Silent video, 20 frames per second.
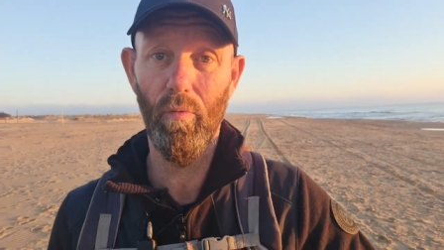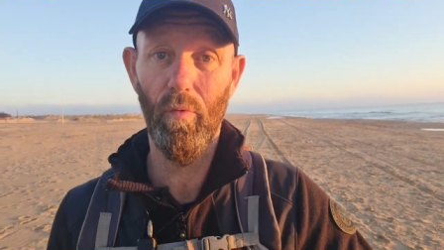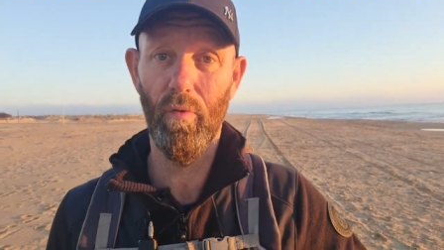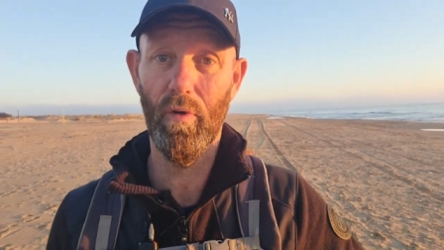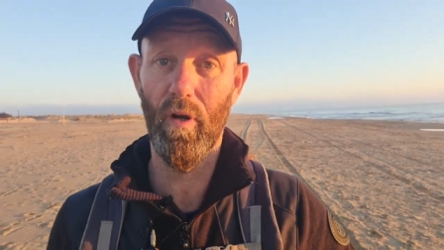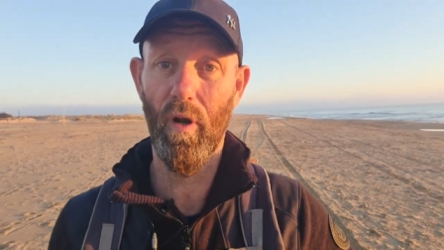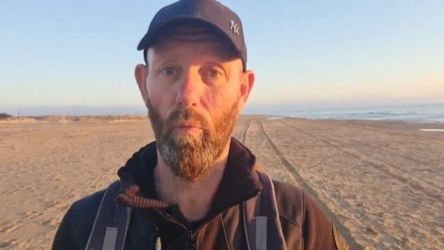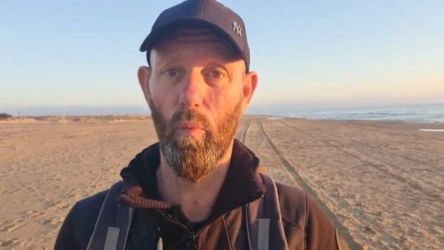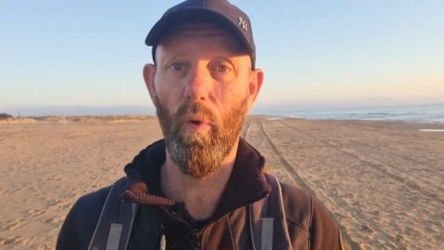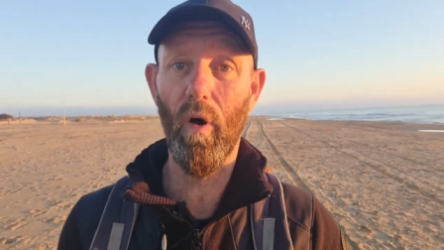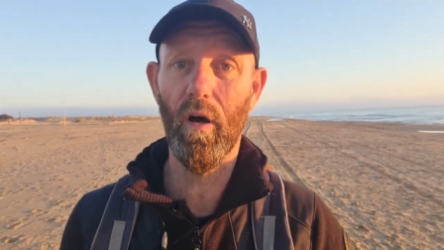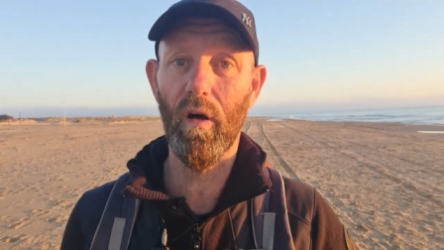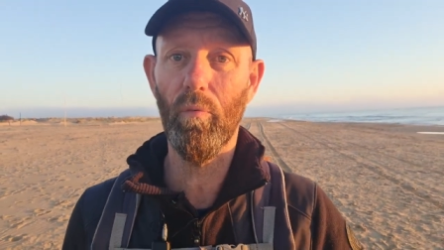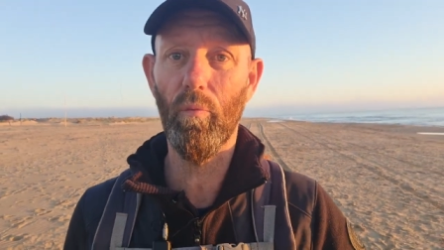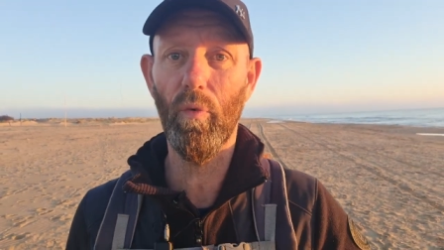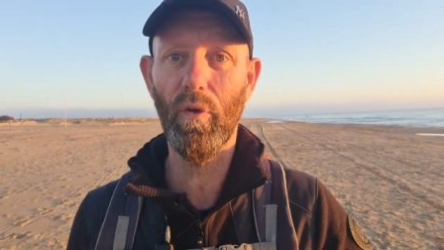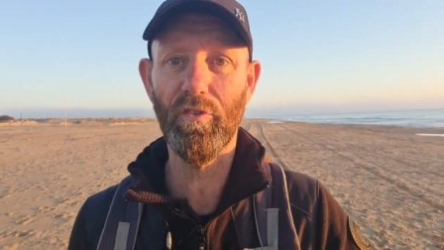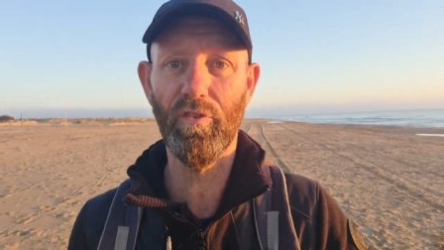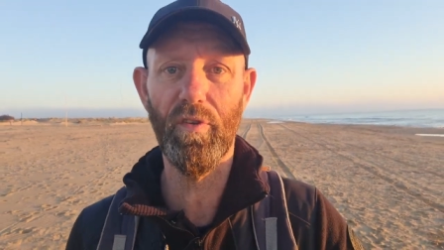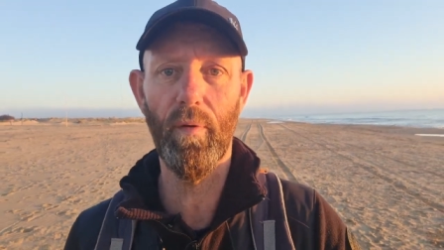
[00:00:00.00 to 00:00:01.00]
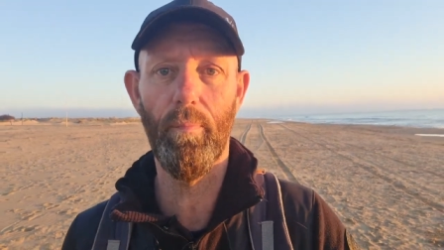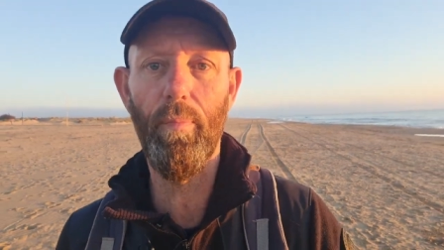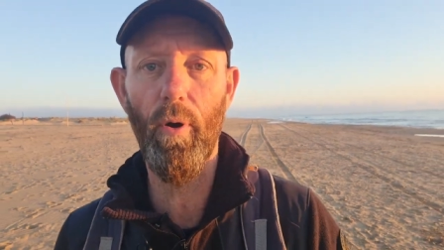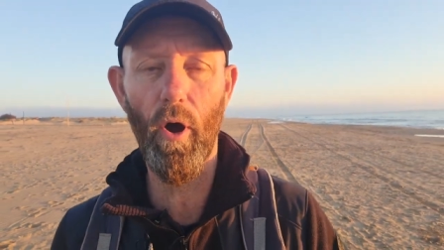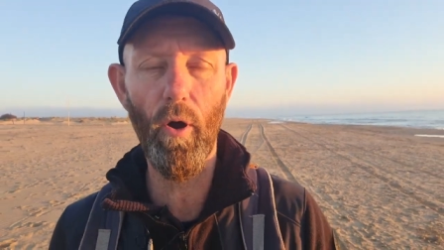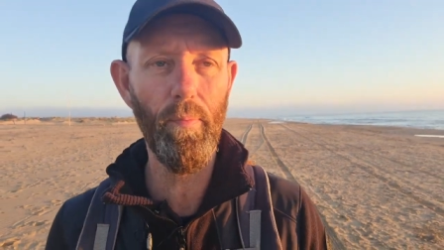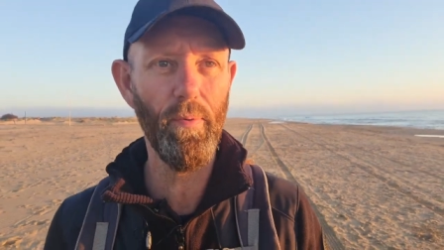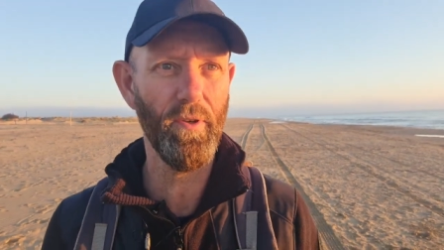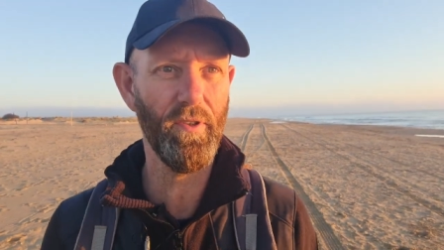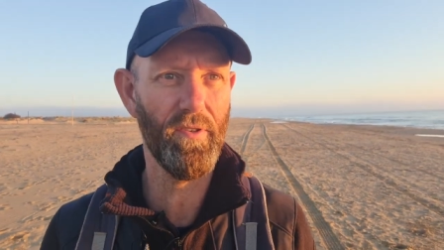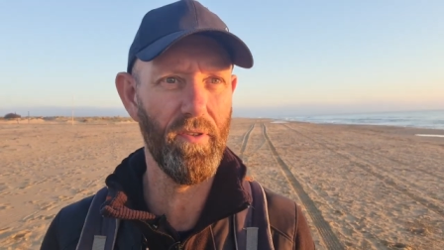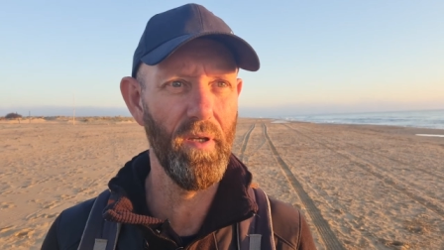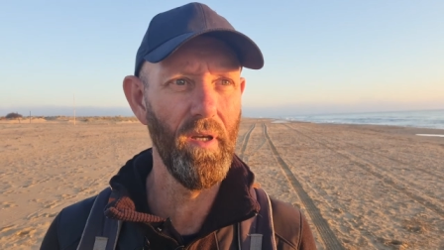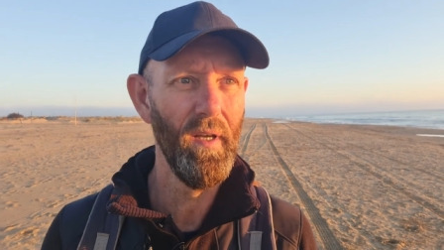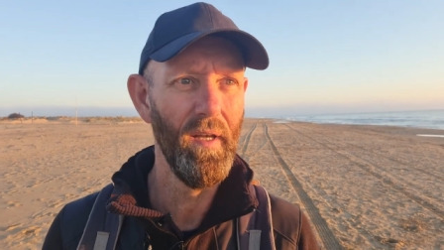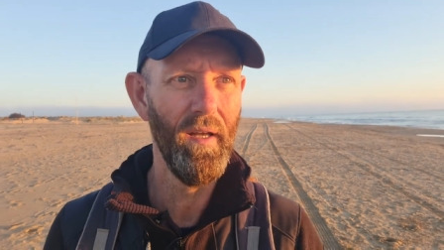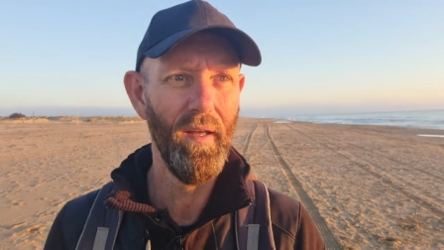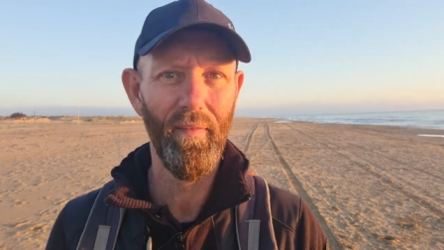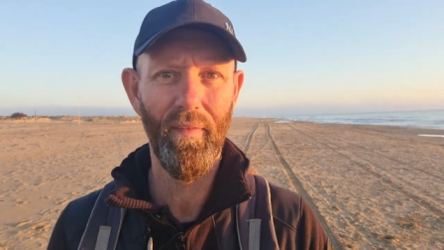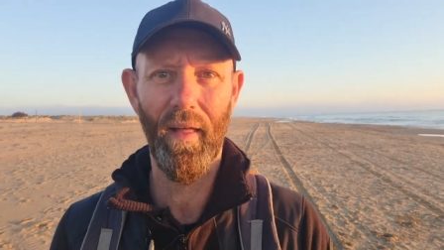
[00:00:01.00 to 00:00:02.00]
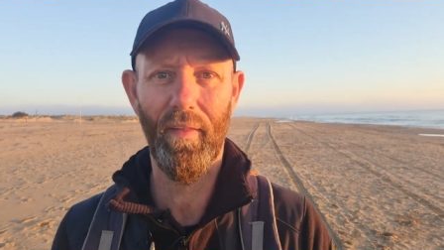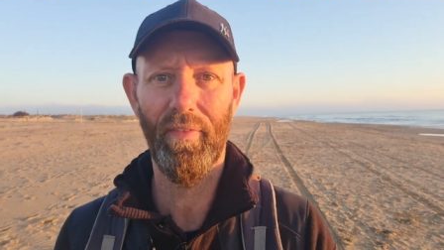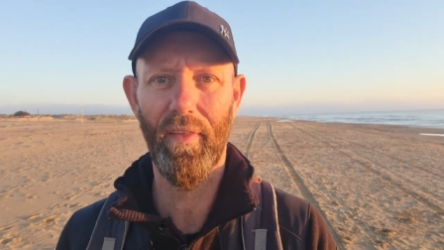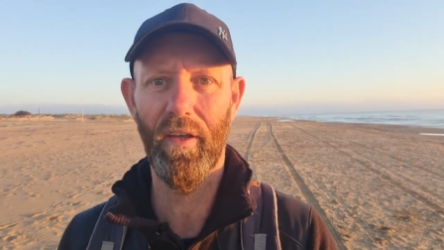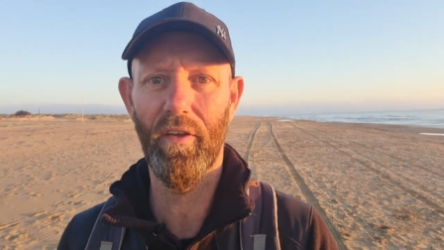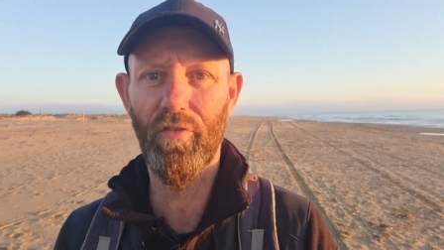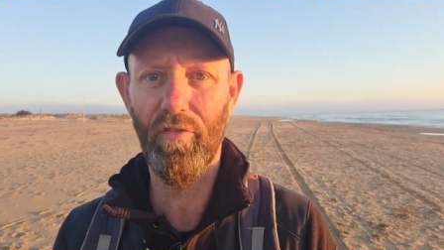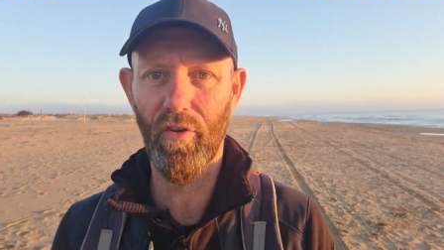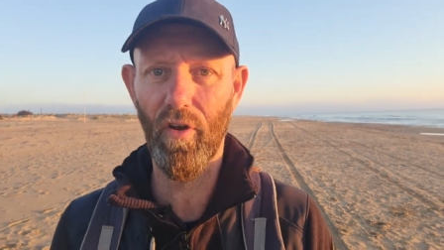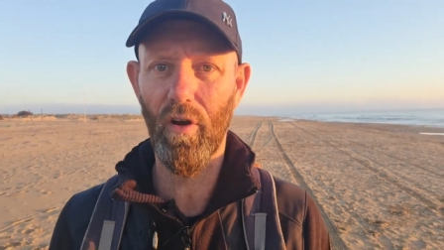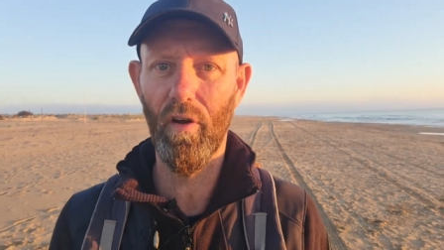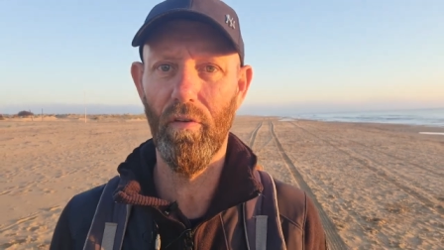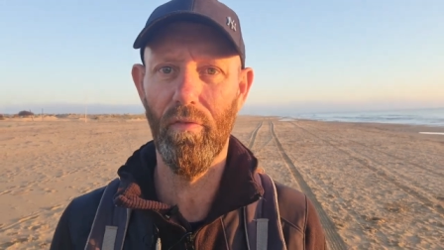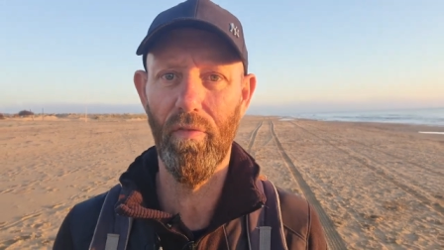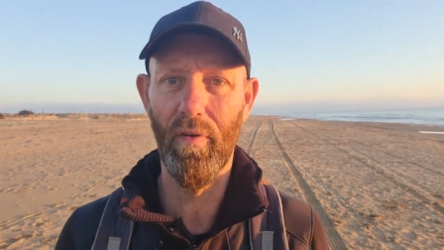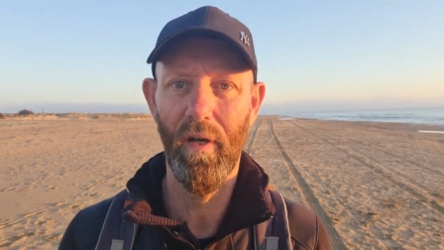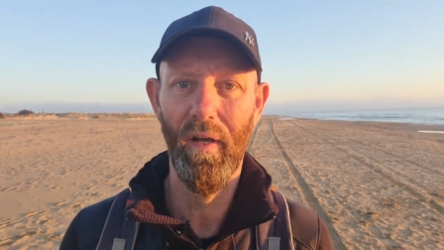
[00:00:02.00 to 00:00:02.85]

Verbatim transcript: You know, what, what's the purpose that they serve?